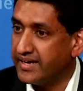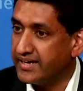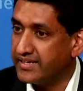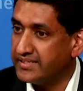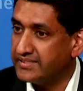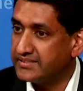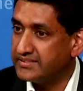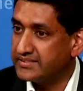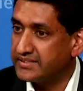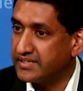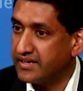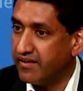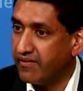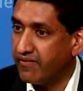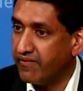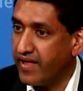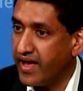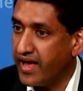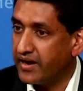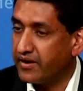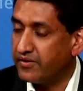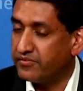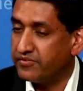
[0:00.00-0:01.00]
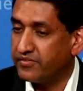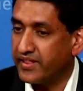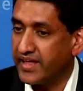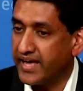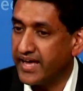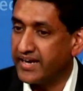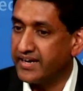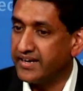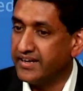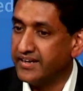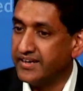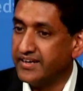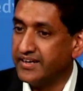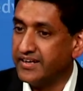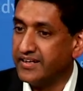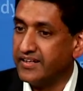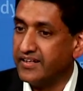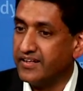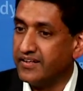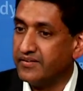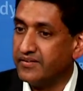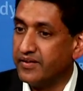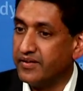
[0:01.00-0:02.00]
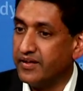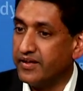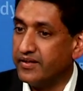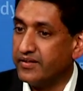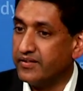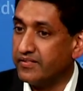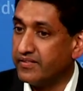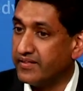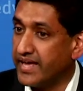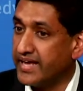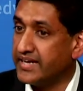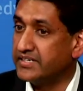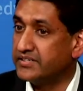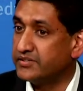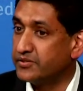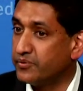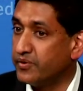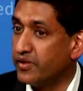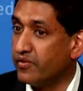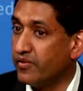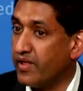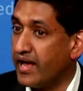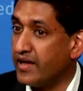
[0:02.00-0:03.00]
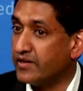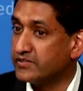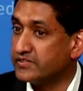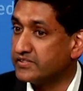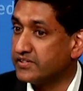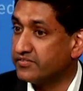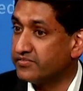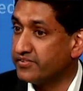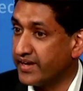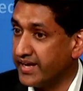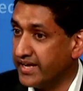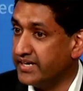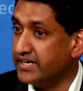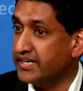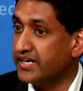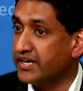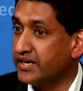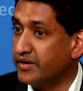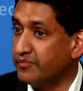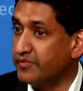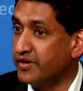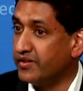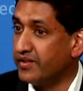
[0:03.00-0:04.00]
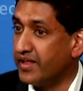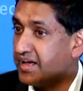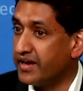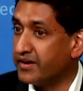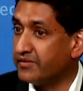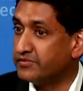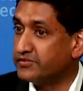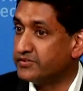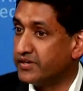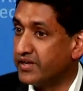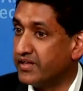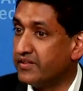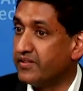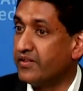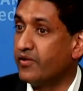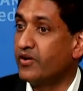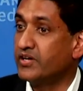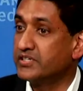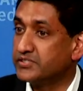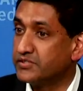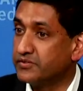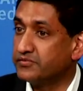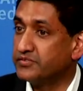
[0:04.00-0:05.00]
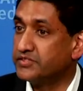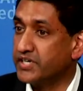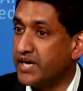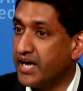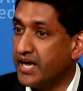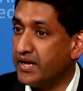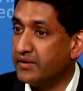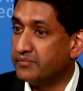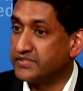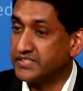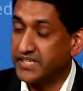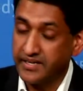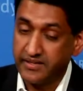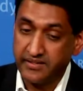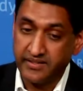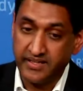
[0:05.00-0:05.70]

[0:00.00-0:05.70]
is a lot of that led to a loss of income, a loss of jobs. And